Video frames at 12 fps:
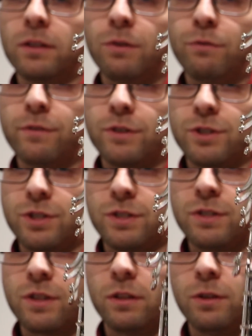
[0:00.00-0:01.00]
low
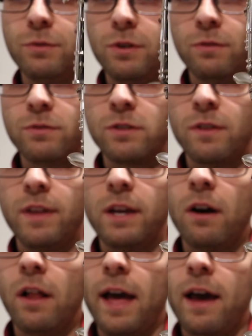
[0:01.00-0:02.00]
versions, the low notes. They
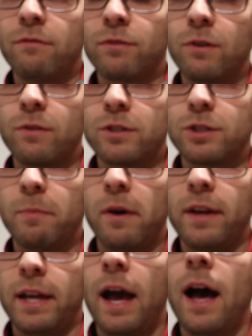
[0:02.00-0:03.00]
all have
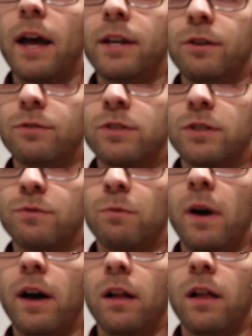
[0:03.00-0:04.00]
corresponding high notes as
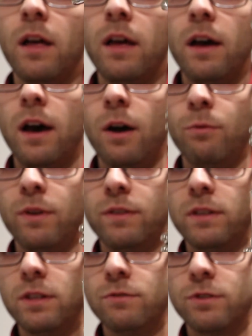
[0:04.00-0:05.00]
well
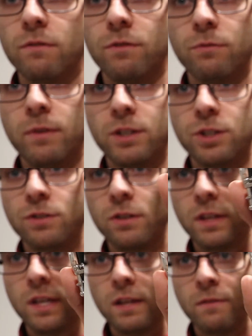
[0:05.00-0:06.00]
with the use of the register
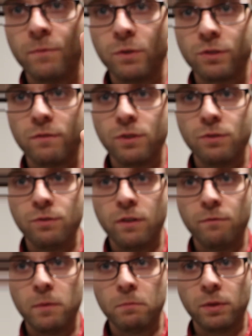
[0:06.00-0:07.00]
key. Those of you who
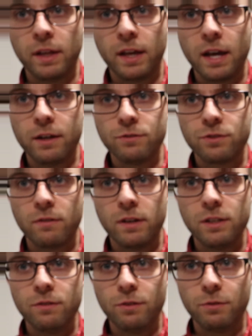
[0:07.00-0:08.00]
have been playing high notes
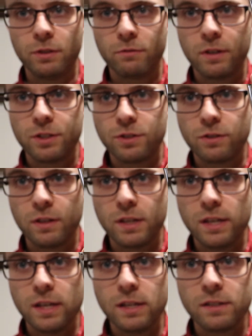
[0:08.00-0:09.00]
already, you know what the register
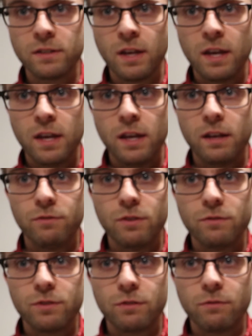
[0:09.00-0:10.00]
key is. And if you
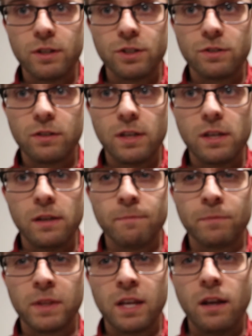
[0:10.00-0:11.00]
use the register key,
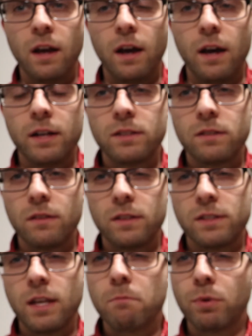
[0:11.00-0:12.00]
it's the
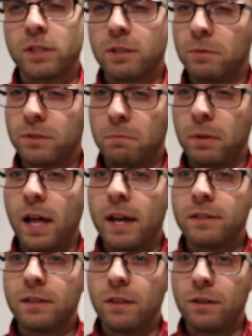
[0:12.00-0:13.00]
same principles
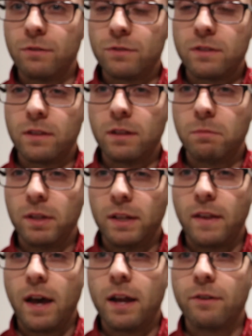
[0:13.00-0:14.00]
apply to the notes that they play
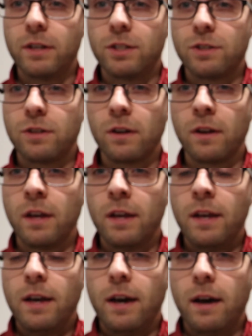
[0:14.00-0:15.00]
in the high register,
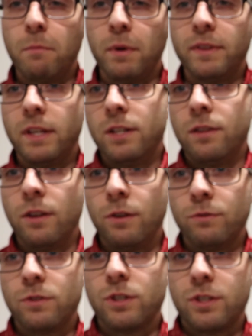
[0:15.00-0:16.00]
but the
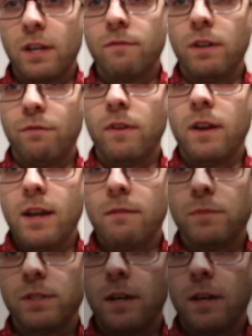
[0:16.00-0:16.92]
notes just have different names